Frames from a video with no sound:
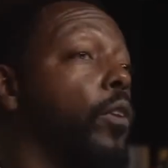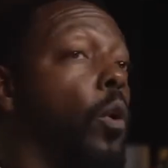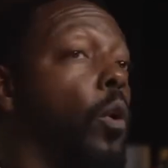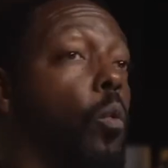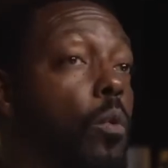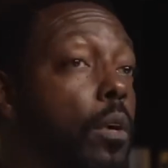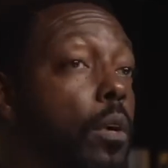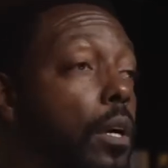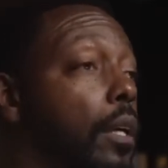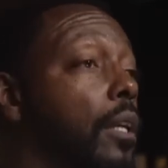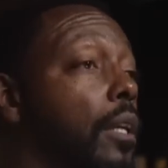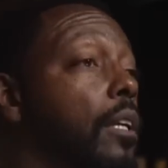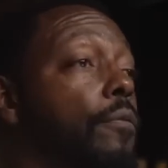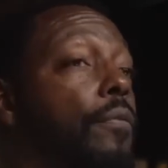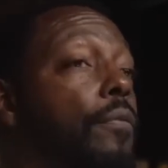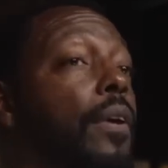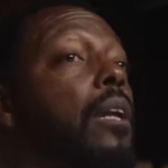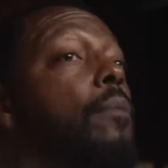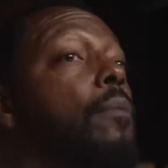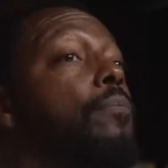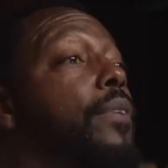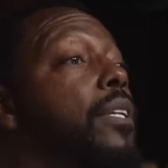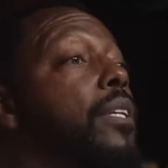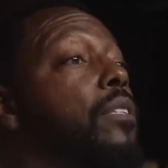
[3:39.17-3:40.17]
We're going to
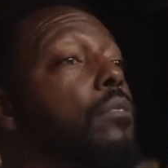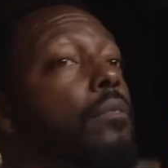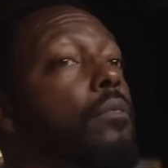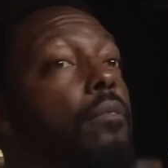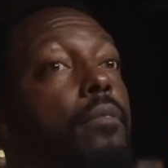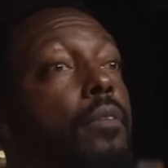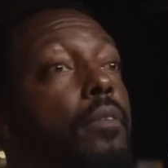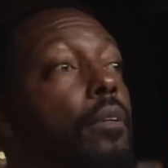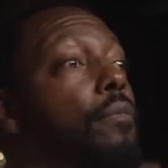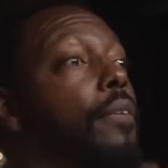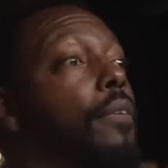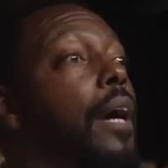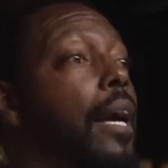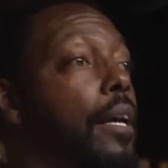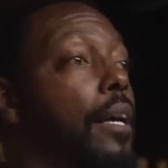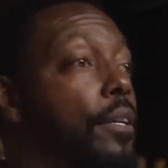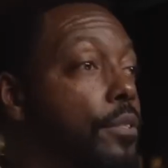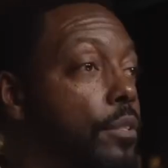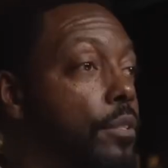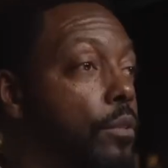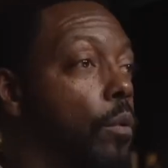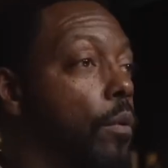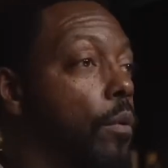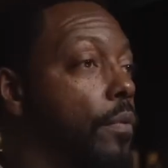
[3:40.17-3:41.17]
develop this
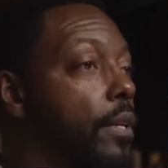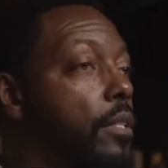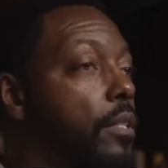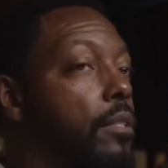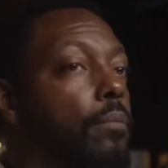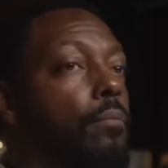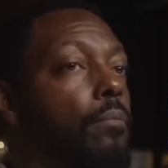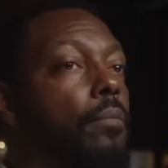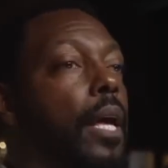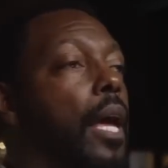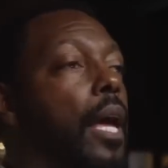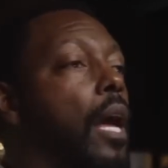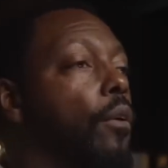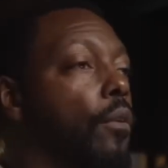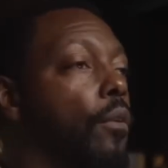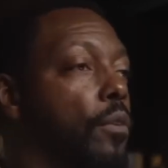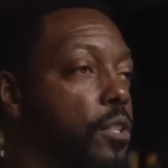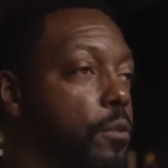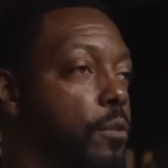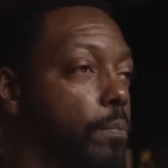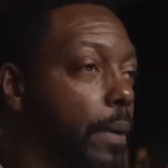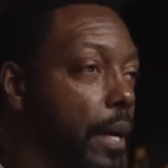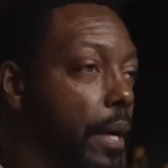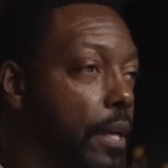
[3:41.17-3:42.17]
device or this
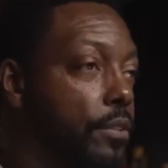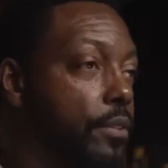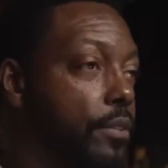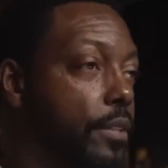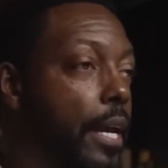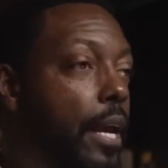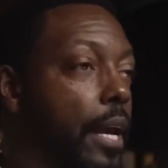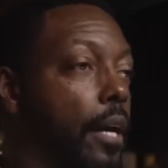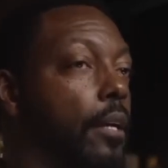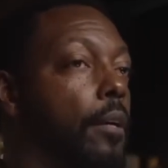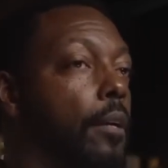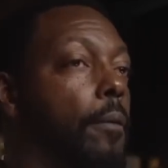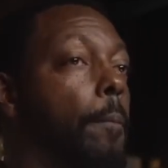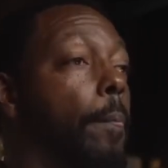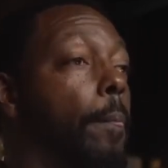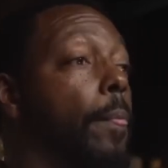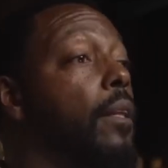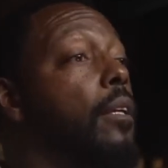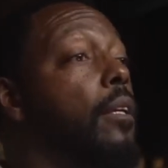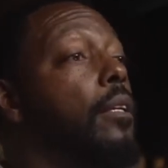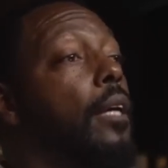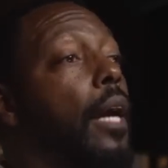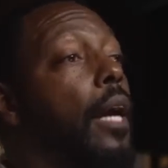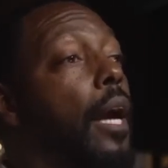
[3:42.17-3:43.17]
aerospace tech,
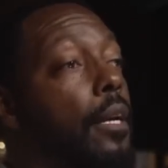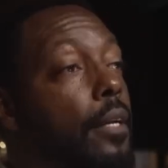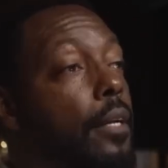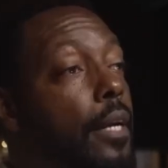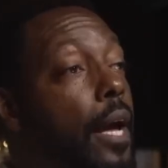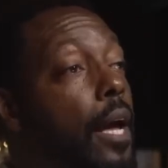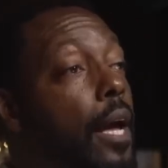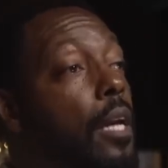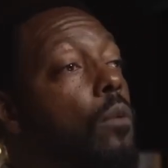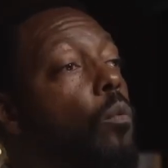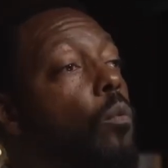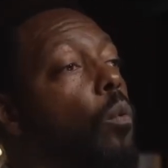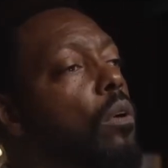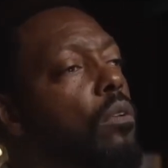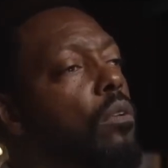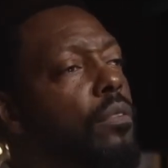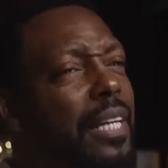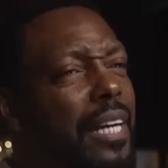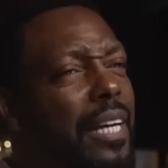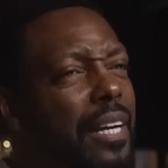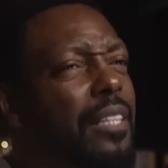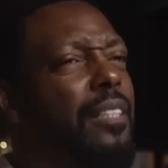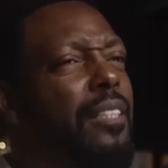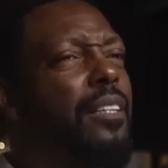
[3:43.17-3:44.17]
and then we'll
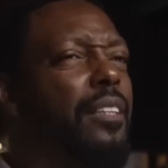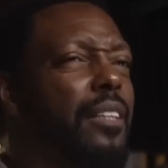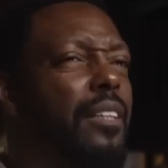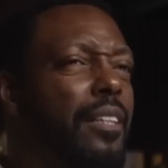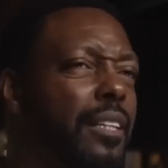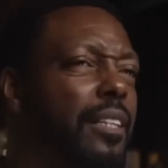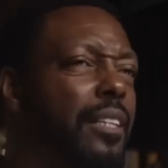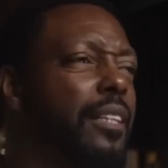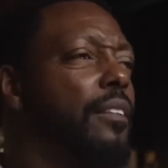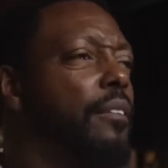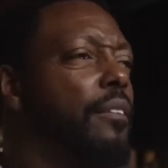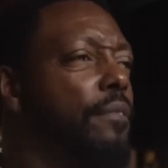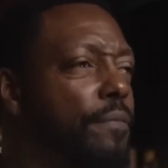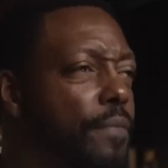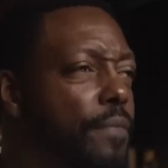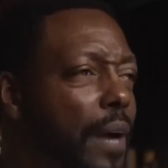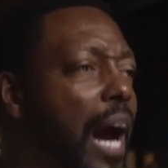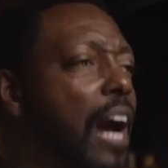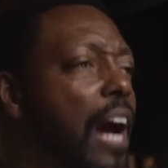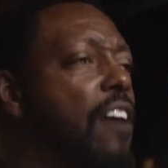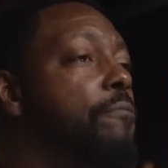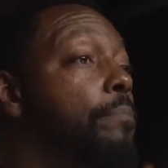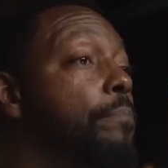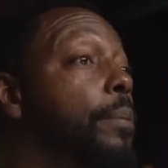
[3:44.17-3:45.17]
need
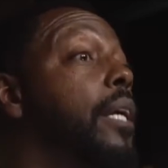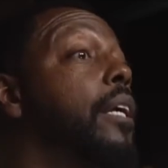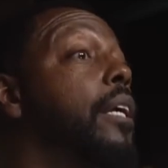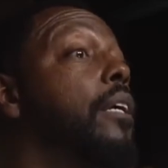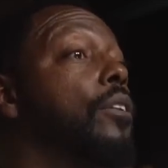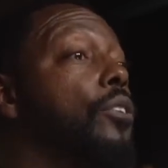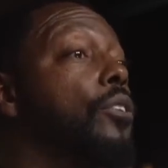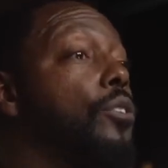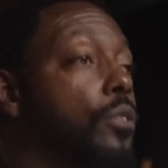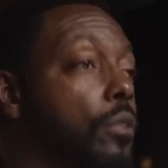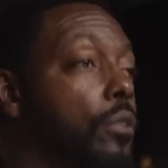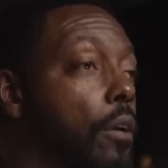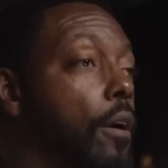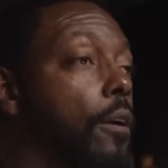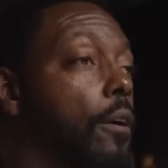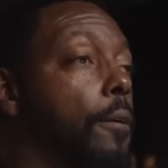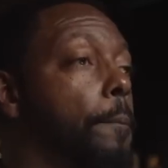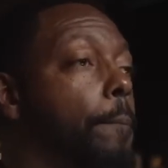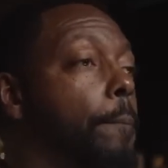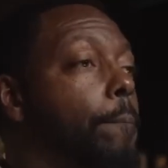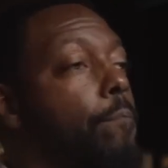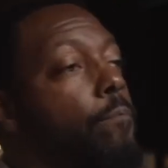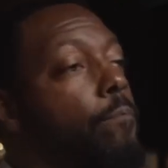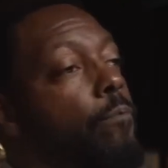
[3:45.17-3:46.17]
$5 billion to start.